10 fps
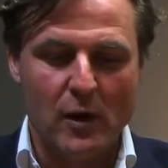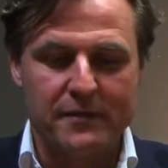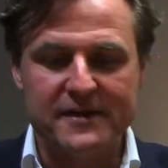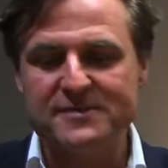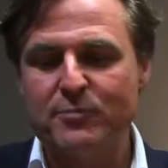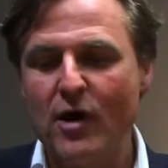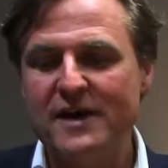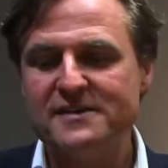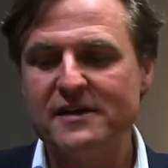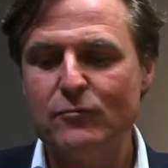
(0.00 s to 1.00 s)
that's
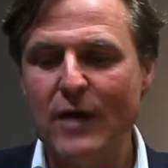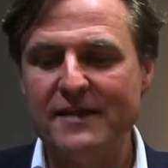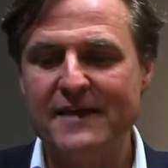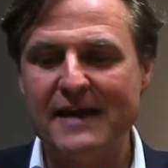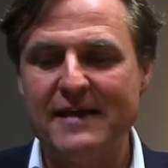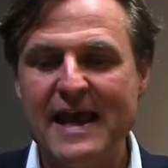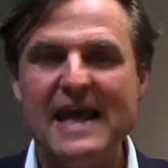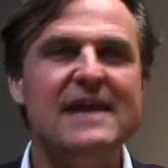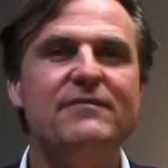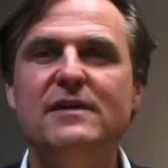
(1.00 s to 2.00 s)
priced at a rate that
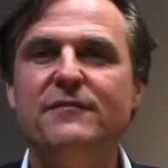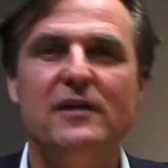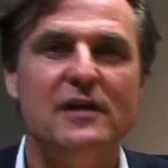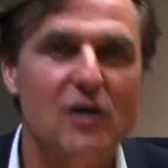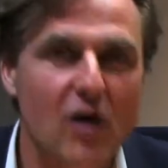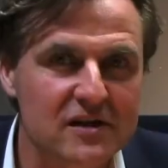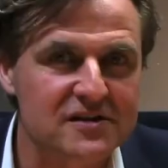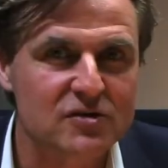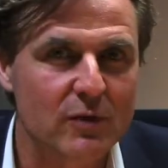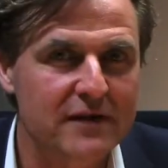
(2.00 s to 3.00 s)
even if it
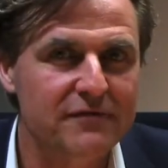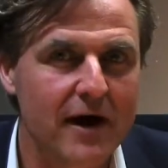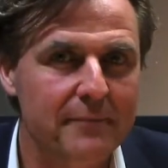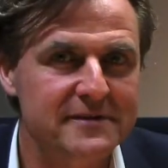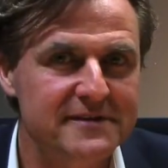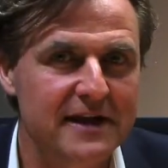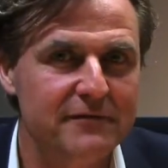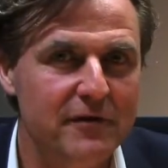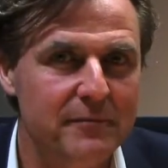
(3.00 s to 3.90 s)
lost 25% of your